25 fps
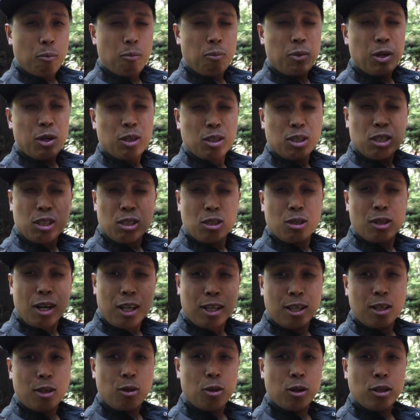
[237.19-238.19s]
because it's
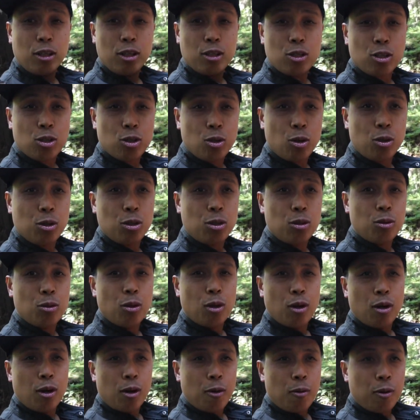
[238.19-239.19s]
already good, it's shown you
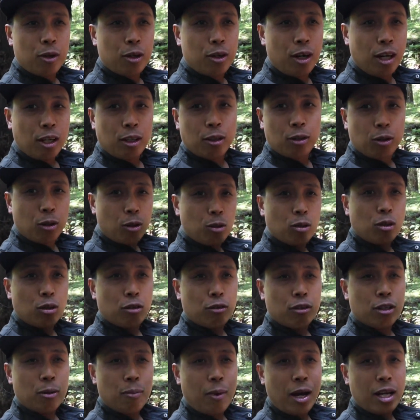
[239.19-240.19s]
great growth
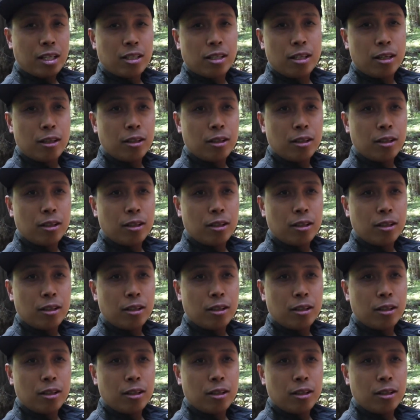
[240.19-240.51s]
over the past